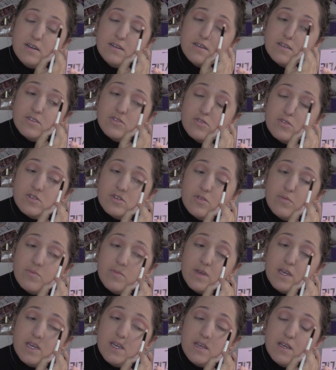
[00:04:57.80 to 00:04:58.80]
It took
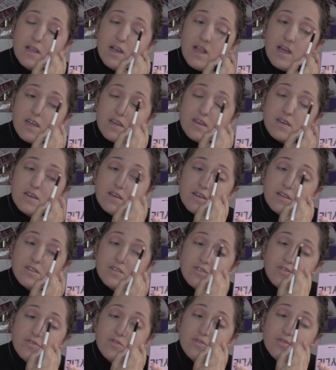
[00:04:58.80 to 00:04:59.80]
me like
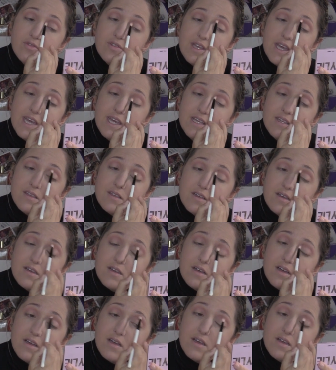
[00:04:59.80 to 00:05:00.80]
2 days
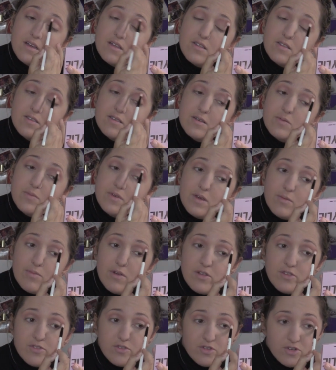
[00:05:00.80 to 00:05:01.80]
to be
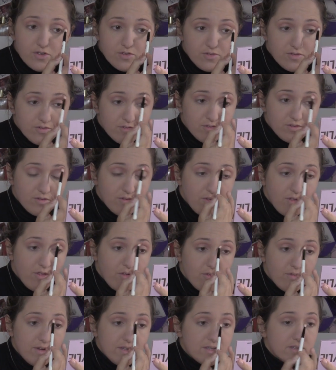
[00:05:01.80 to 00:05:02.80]
able to choose
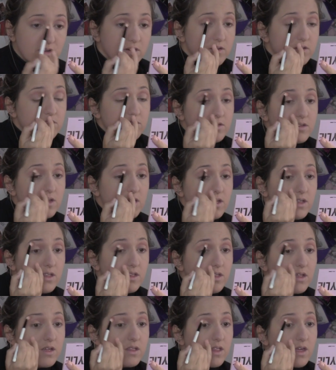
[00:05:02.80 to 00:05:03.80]
3 songs
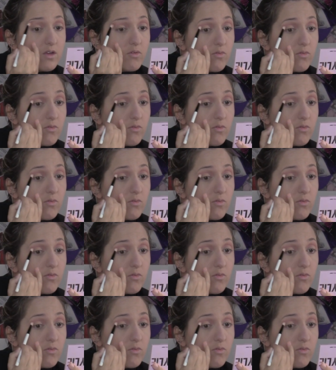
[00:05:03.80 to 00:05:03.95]
that I